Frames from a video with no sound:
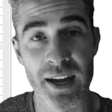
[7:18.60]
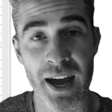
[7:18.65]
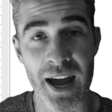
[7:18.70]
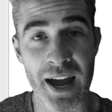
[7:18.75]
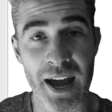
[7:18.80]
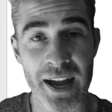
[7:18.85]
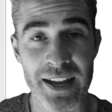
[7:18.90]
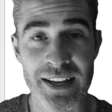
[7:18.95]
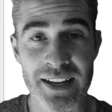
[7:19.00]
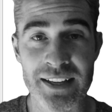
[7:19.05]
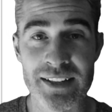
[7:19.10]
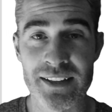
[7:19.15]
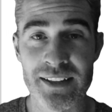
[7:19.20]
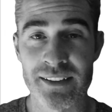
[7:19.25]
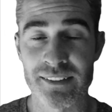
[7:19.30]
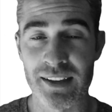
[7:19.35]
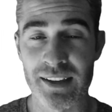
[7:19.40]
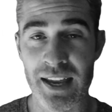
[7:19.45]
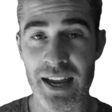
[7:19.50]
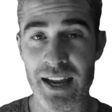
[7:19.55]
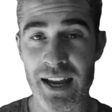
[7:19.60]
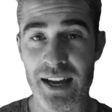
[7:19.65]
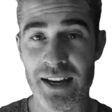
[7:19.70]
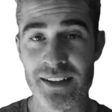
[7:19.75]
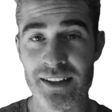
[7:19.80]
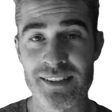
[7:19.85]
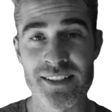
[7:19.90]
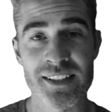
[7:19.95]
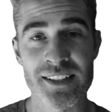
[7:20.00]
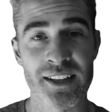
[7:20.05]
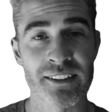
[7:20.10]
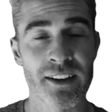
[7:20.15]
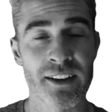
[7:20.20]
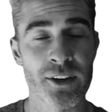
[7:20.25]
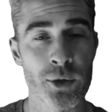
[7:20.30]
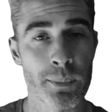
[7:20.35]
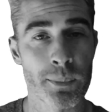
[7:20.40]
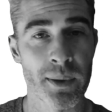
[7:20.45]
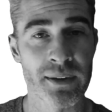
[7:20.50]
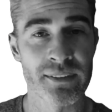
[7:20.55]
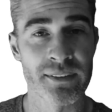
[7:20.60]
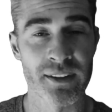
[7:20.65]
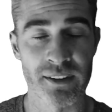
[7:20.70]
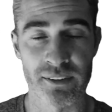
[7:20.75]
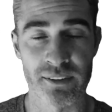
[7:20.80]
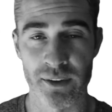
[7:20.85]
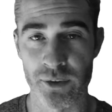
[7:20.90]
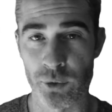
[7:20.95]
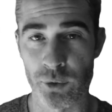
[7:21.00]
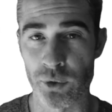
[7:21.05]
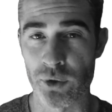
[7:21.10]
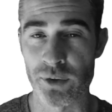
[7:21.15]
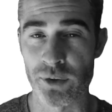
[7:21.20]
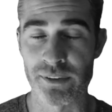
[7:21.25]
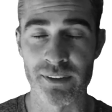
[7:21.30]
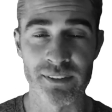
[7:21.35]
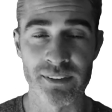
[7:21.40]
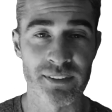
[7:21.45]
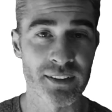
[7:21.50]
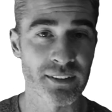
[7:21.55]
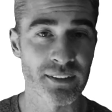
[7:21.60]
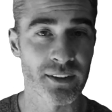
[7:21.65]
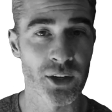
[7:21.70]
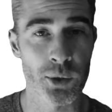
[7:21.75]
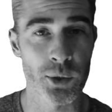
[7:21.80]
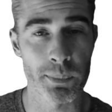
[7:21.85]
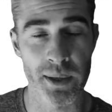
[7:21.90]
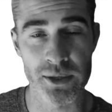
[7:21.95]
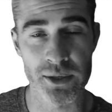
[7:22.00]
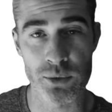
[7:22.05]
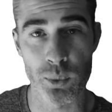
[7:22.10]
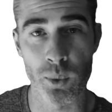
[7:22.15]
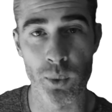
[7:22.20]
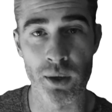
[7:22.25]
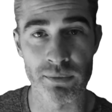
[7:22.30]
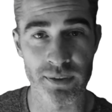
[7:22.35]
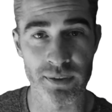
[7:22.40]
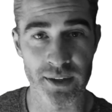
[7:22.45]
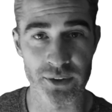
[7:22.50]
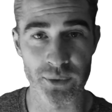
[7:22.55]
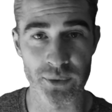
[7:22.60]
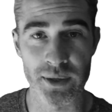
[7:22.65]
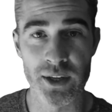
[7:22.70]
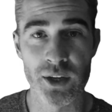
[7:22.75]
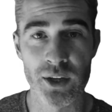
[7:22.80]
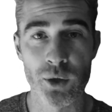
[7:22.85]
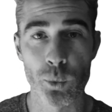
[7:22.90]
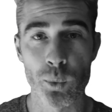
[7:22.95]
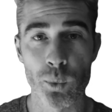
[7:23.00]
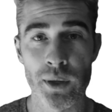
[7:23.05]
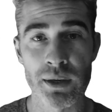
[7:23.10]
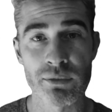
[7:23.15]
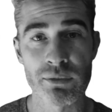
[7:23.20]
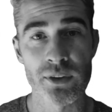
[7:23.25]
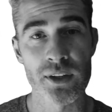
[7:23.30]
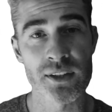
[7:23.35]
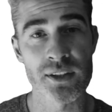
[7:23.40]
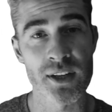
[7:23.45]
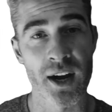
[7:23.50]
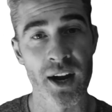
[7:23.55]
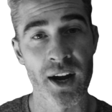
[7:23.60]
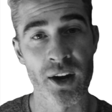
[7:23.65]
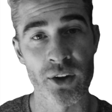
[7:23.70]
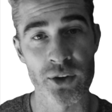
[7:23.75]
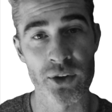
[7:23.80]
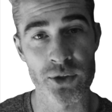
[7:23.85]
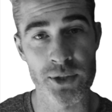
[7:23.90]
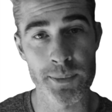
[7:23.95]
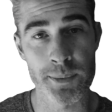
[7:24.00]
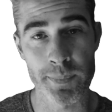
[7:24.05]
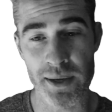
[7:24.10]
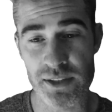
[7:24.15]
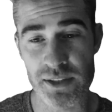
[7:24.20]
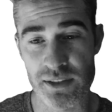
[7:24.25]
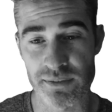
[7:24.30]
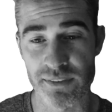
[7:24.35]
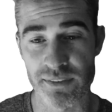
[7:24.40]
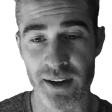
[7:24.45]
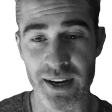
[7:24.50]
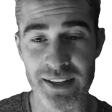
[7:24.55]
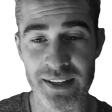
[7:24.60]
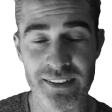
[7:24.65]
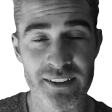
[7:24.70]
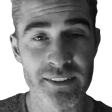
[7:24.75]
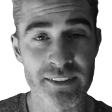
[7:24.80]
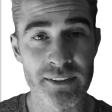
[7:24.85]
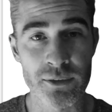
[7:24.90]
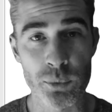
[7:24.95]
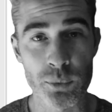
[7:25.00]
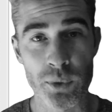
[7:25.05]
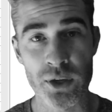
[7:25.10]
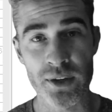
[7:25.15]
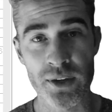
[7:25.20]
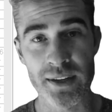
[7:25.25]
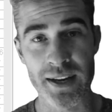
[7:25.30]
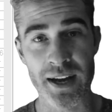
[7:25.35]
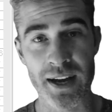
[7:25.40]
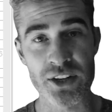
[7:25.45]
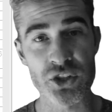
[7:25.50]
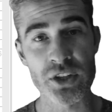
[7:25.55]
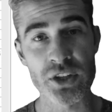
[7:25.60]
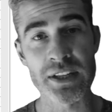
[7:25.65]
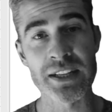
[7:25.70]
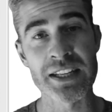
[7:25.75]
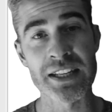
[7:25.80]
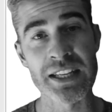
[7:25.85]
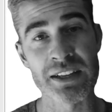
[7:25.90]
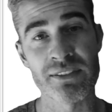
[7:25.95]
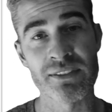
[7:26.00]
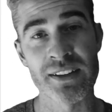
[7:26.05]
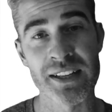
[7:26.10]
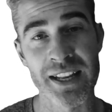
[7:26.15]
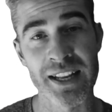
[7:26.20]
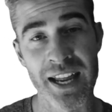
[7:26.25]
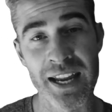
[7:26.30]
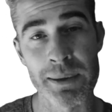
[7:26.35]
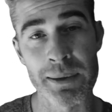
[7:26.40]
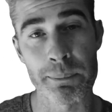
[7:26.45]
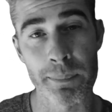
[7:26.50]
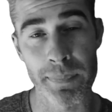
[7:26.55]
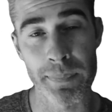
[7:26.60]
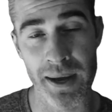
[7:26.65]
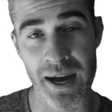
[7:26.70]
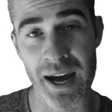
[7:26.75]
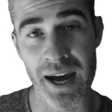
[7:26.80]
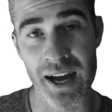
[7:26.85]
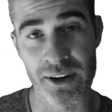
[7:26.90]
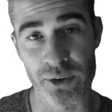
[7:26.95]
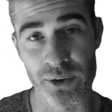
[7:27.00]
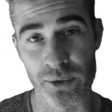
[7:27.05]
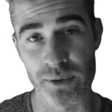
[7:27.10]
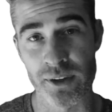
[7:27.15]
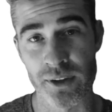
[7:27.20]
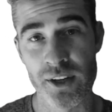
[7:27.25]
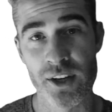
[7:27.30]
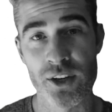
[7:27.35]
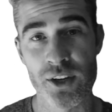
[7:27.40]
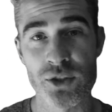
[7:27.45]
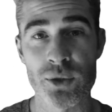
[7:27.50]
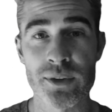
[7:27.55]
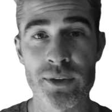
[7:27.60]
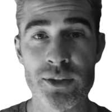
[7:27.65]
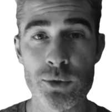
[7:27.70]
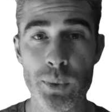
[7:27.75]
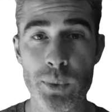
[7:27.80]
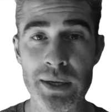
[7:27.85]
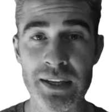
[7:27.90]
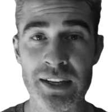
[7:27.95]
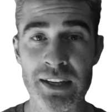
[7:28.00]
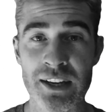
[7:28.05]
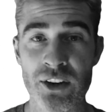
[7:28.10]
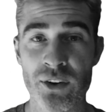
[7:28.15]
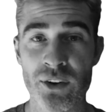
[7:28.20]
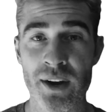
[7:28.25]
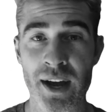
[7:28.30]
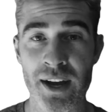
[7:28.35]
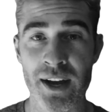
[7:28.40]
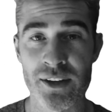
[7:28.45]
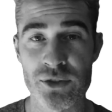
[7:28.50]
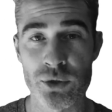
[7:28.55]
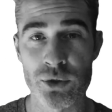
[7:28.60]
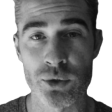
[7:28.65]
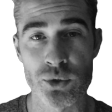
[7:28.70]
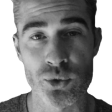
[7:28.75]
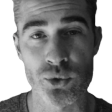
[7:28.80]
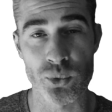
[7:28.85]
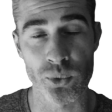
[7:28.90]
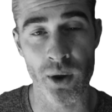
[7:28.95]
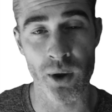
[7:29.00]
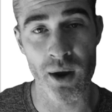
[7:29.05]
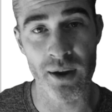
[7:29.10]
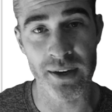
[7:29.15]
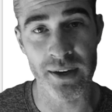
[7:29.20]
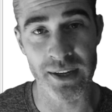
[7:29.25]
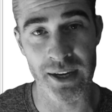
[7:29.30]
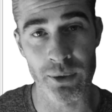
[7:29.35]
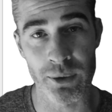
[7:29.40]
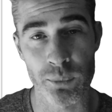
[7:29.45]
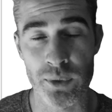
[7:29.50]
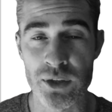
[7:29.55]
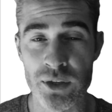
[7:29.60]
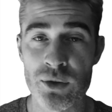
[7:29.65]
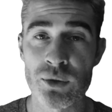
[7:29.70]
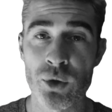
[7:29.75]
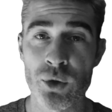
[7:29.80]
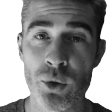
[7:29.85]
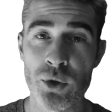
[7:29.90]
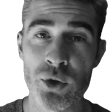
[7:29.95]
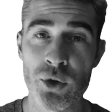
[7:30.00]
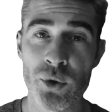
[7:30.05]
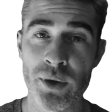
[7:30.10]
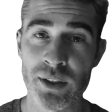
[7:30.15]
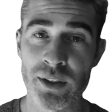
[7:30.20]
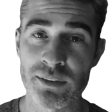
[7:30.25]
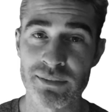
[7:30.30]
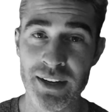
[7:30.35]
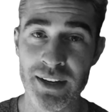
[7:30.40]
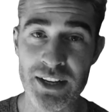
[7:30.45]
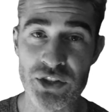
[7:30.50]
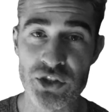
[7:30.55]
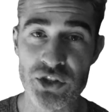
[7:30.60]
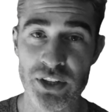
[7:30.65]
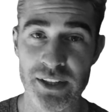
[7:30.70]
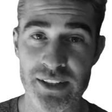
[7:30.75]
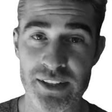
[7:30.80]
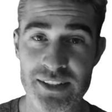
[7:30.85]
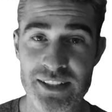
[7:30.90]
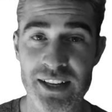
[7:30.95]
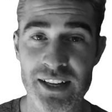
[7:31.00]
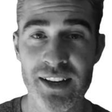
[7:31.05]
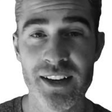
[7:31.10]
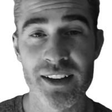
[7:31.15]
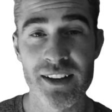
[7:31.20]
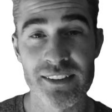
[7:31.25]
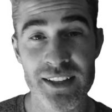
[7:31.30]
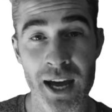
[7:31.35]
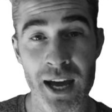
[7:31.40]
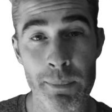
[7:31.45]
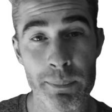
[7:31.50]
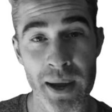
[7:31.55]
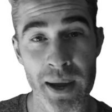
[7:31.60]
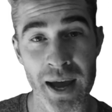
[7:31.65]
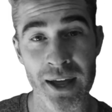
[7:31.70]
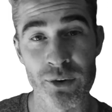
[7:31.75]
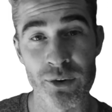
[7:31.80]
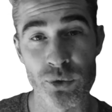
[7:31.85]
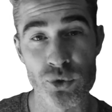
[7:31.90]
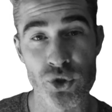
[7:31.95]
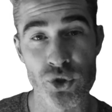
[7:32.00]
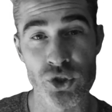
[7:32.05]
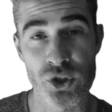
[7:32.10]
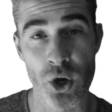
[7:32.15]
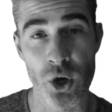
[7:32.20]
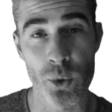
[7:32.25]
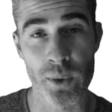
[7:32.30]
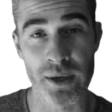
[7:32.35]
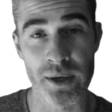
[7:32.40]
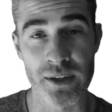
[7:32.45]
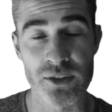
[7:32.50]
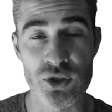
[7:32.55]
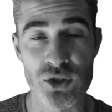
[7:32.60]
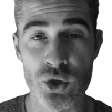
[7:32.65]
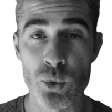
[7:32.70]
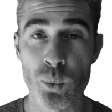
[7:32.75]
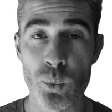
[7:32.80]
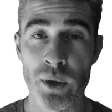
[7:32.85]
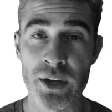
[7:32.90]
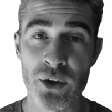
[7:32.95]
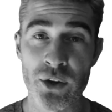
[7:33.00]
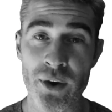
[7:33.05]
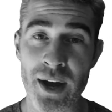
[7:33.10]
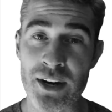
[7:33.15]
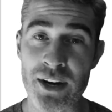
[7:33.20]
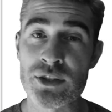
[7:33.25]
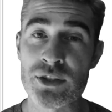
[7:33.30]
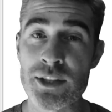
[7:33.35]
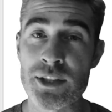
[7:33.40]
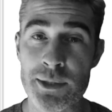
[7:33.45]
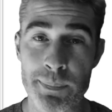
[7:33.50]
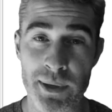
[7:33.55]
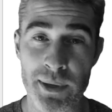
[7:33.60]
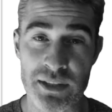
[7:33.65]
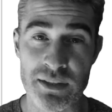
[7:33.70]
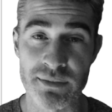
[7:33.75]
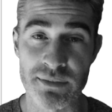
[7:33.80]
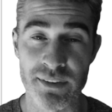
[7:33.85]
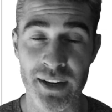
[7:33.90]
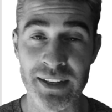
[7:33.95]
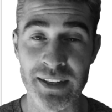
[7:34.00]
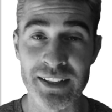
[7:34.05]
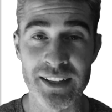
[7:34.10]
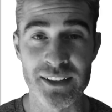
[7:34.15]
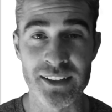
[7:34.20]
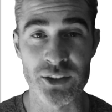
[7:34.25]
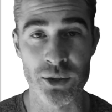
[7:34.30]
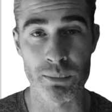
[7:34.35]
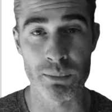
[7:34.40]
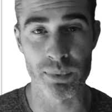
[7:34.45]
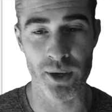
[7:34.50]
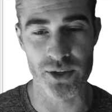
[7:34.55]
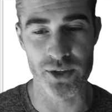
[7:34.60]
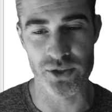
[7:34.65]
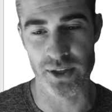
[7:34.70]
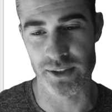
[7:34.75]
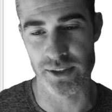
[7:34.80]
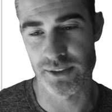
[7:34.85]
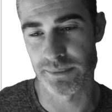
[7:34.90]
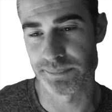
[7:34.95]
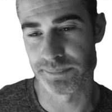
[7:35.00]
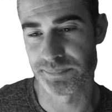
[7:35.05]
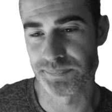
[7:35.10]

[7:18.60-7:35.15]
is a 600 by 600, or it's a 600 by 1200. Whatever the tile you're specifying, this is where you can actually give it a pattern. So this way here, as you're drawing it, when you go to your elevations, that pattern showing to what you're actually specifying in your project.